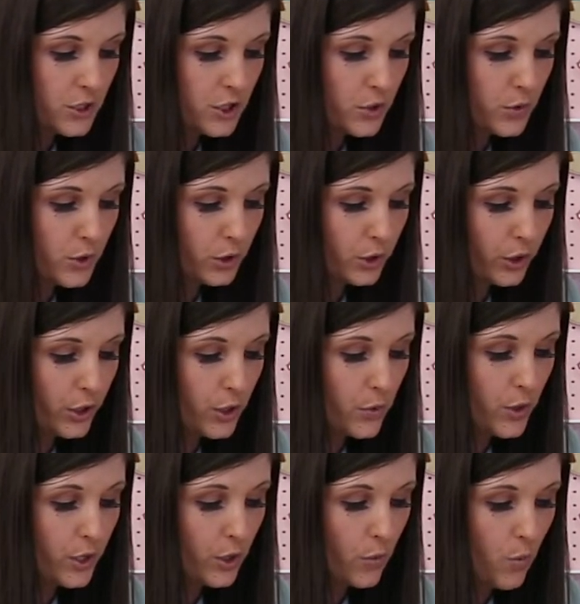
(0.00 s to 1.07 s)
to
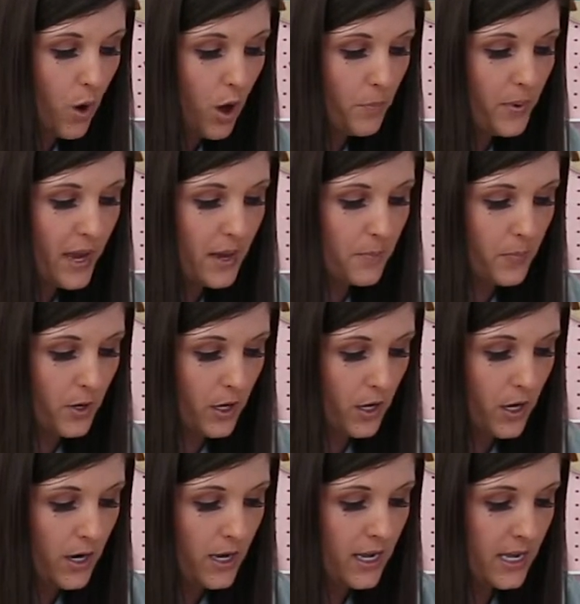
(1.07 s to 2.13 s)
glue your
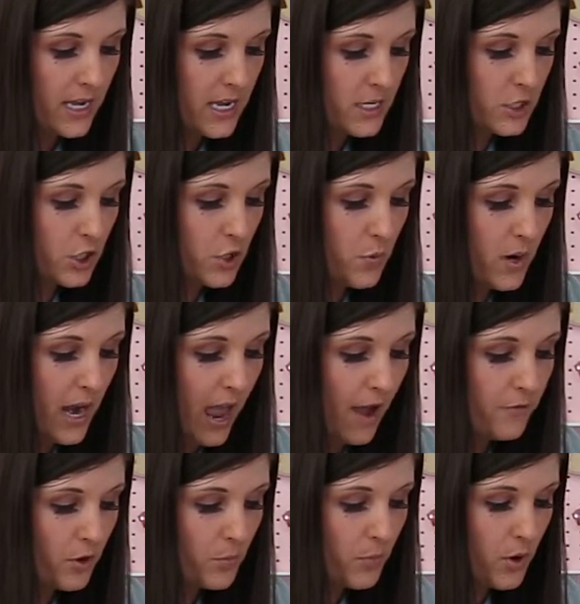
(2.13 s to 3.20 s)
wallpaper into
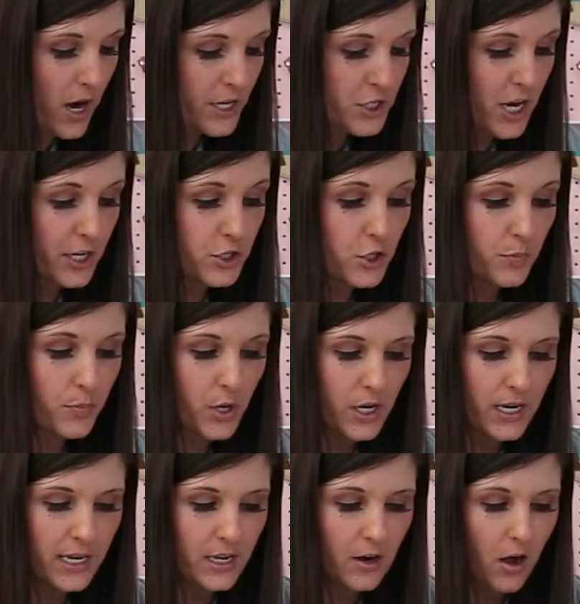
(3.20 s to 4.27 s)
whatever project you're
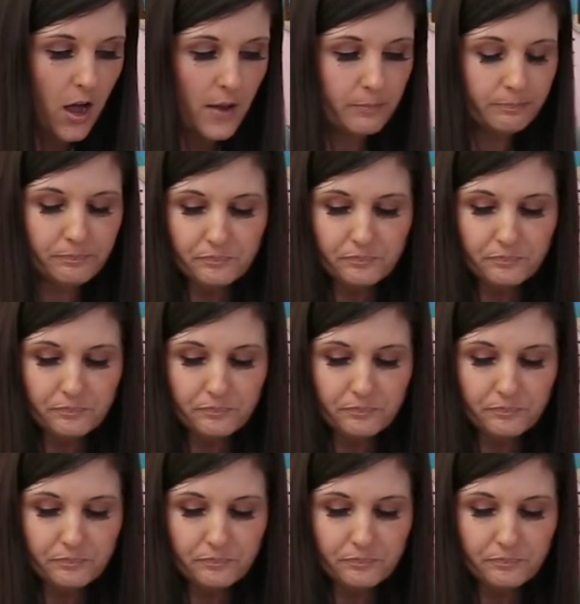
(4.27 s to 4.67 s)
putting it on.